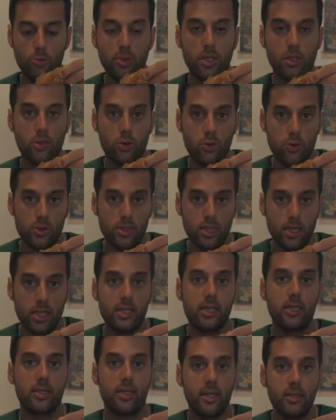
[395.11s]
be used
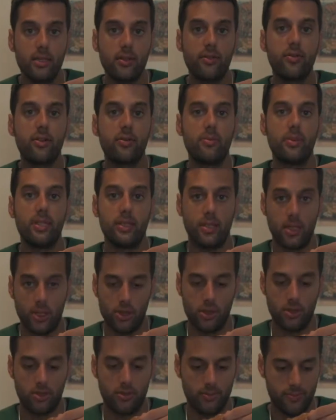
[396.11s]
in another
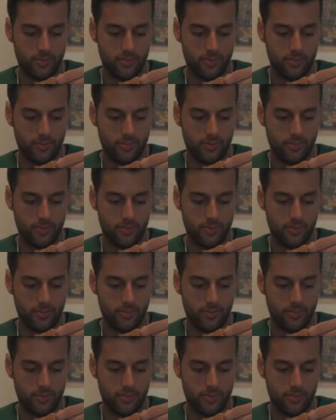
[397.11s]
fermentation.